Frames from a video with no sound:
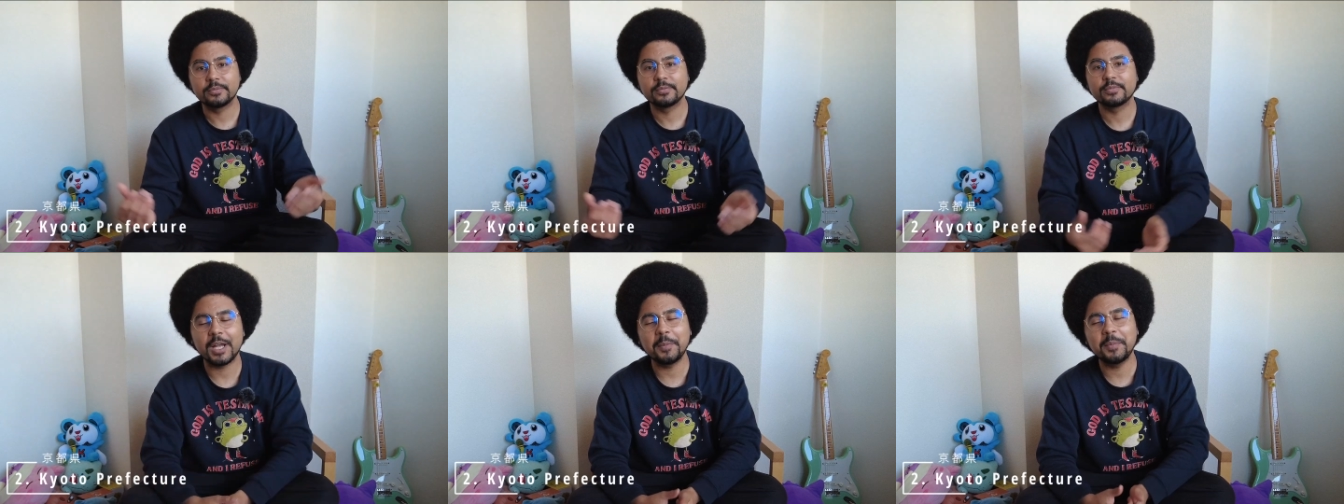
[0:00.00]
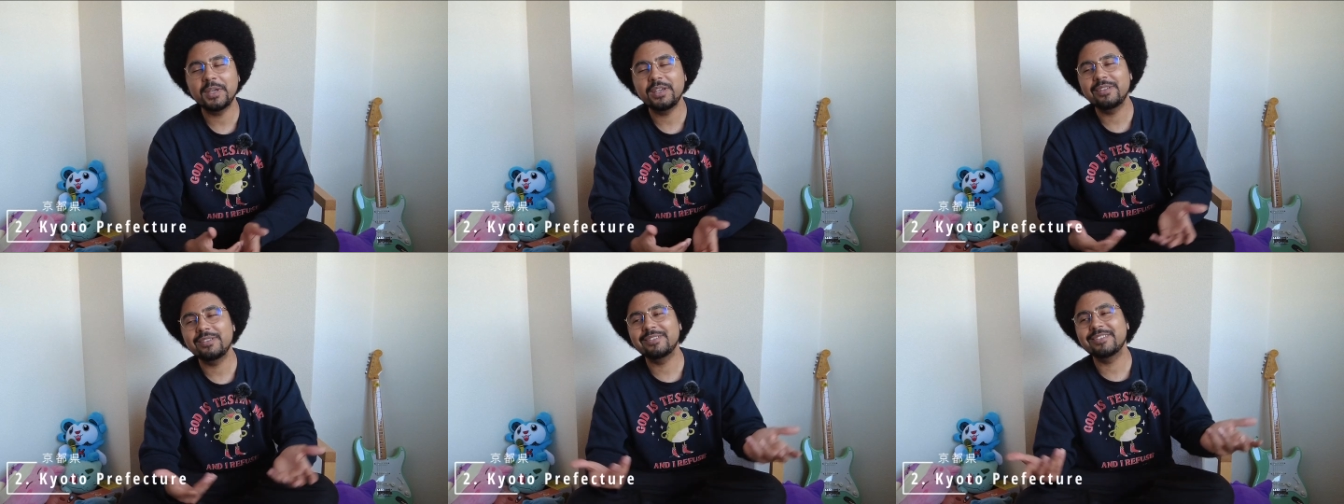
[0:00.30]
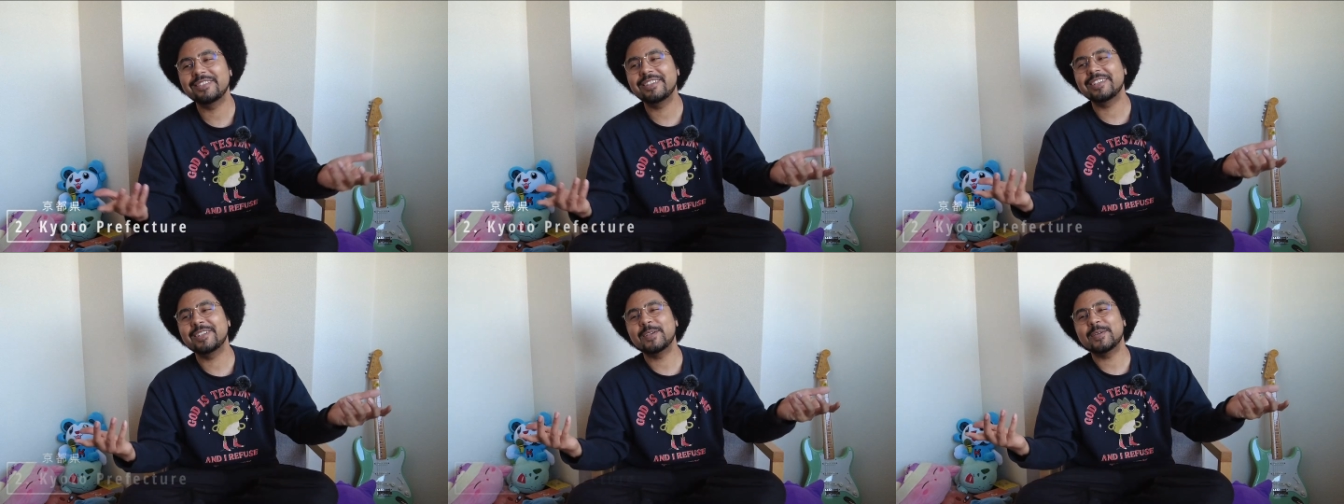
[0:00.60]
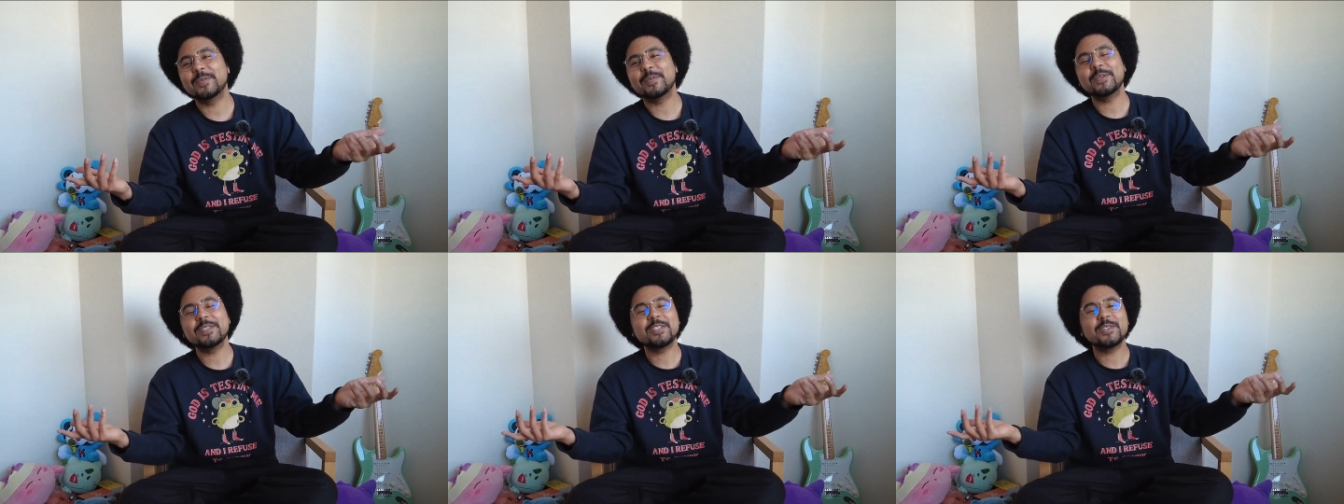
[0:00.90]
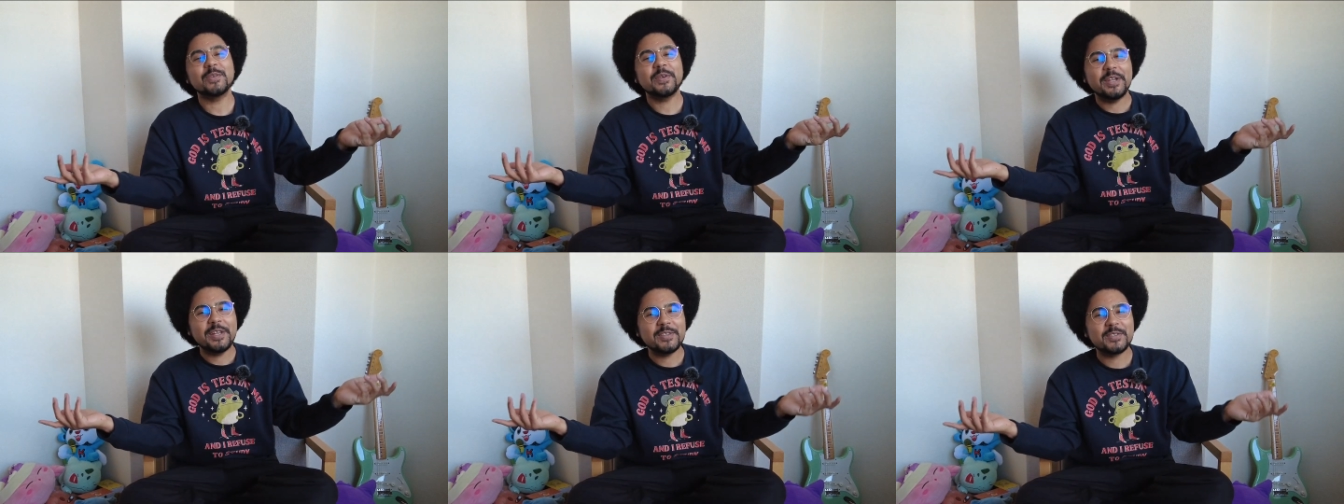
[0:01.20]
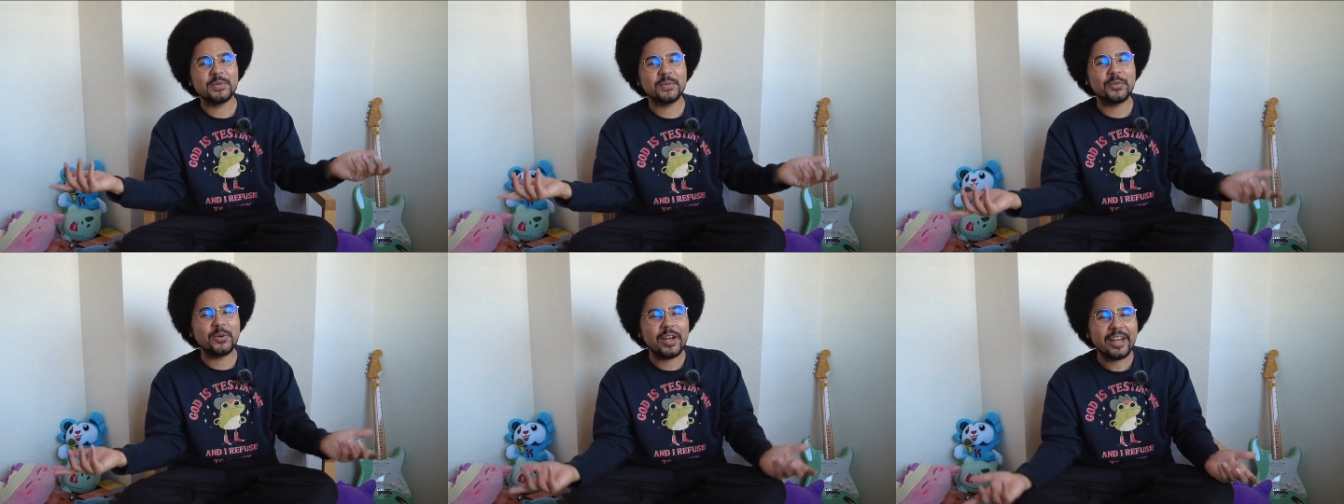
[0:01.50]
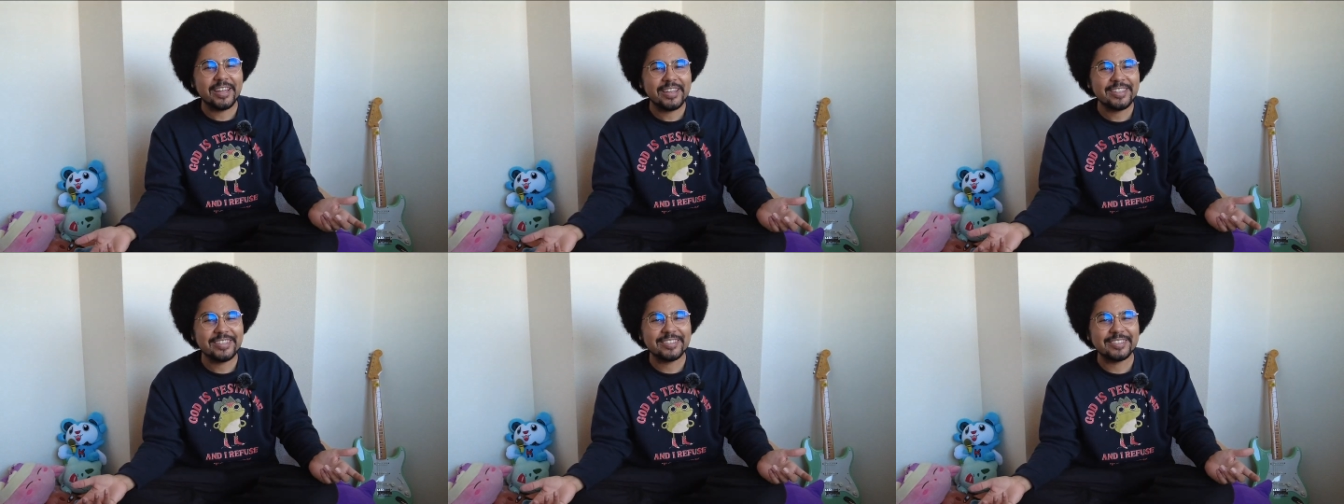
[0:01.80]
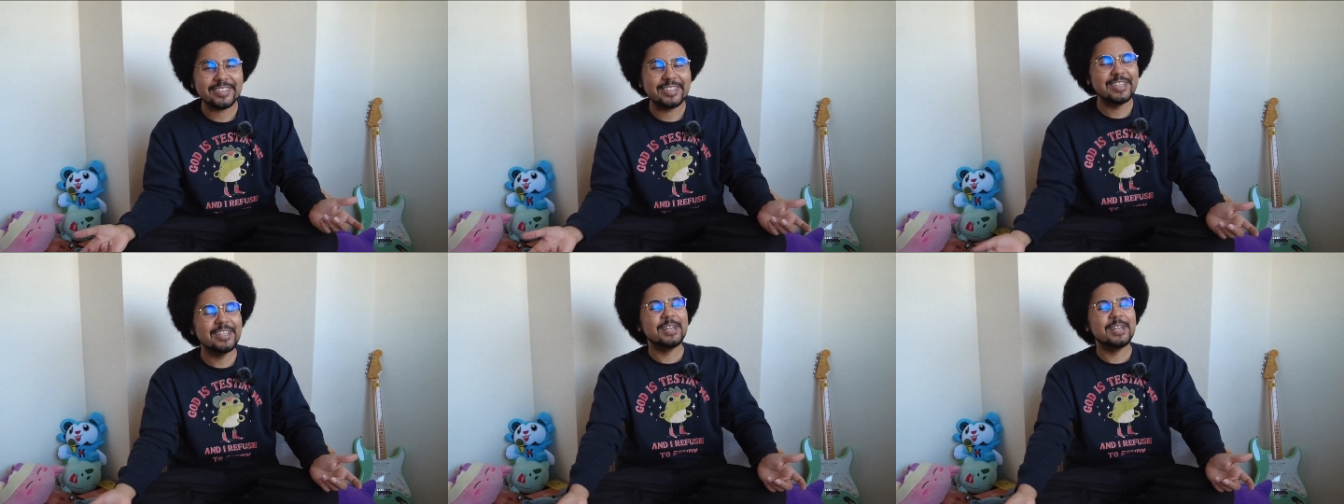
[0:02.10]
I mean, was there any surprise?